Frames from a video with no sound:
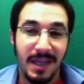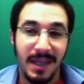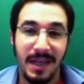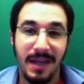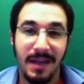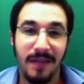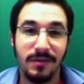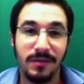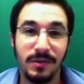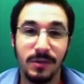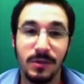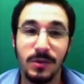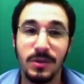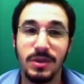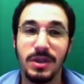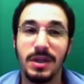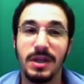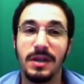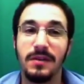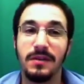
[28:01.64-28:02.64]

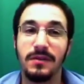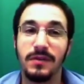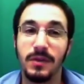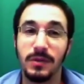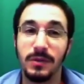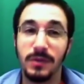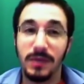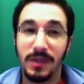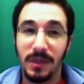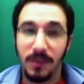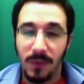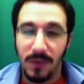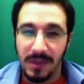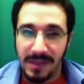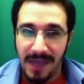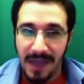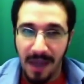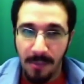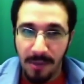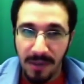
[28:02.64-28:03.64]
evolution, and if you look at
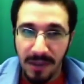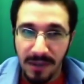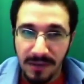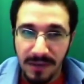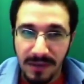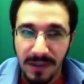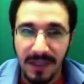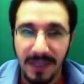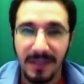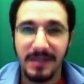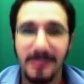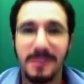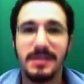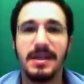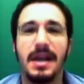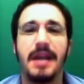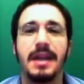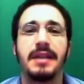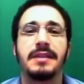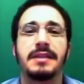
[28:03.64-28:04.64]
what's happening today in
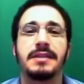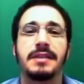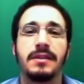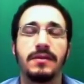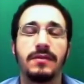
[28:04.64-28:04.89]
science,